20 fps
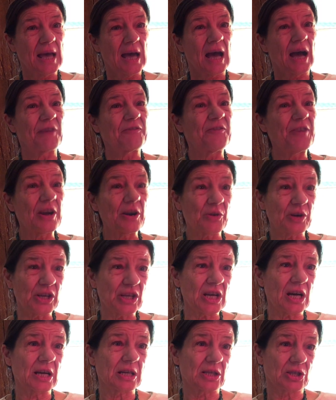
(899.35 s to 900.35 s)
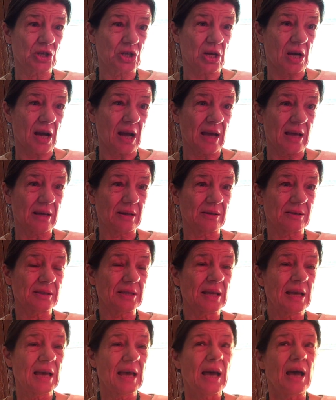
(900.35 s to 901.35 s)
a very young child.
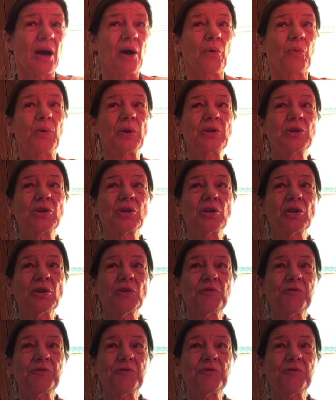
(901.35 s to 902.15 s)
When you're